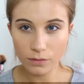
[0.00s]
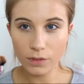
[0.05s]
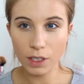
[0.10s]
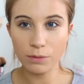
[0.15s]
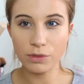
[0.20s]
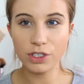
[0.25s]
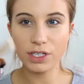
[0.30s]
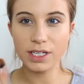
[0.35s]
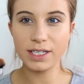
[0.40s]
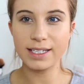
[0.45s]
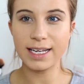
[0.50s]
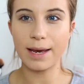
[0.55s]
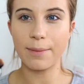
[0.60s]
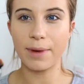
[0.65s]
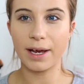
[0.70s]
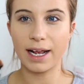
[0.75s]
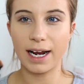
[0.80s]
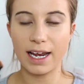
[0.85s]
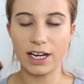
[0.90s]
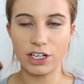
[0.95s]
I'm just going to take
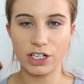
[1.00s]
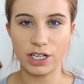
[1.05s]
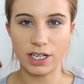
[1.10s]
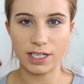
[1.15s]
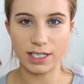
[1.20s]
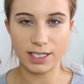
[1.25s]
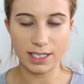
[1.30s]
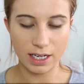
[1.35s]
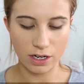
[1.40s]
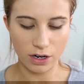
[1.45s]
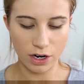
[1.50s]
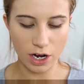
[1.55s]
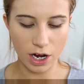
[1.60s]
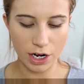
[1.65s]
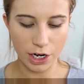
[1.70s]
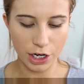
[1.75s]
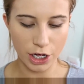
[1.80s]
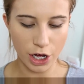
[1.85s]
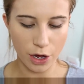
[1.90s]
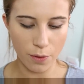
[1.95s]
my Collection Concealer and
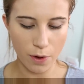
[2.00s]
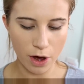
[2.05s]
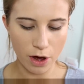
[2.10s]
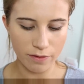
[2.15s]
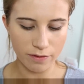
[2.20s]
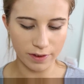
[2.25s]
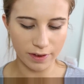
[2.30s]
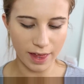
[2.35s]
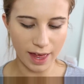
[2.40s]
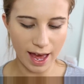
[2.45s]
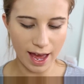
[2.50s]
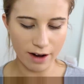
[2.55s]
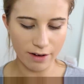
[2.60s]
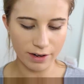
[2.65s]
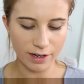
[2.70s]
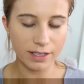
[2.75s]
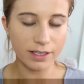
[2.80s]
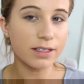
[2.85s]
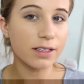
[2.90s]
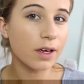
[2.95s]
kind of go over the
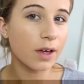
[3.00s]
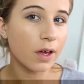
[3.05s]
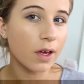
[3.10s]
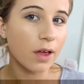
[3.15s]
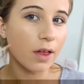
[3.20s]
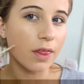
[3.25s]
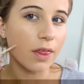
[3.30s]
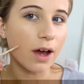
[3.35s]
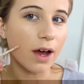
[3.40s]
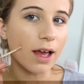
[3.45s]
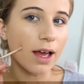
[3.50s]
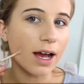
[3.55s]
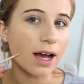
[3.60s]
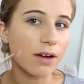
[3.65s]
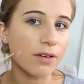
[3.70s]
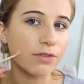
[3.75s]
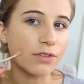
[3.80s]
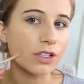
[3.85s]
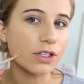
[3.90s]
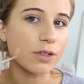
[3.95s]
areas that I
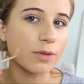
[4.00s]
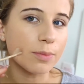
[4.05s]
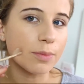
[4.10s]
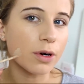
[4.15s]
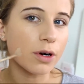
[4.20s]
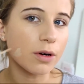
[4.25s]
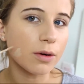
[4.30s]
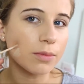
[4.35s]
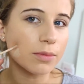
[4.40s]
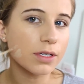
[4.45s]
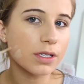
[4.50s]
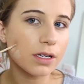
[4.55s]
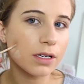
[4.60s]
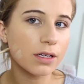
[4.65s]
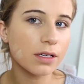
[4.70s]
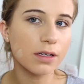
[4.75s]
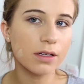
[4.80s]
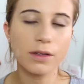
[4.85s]
have just popped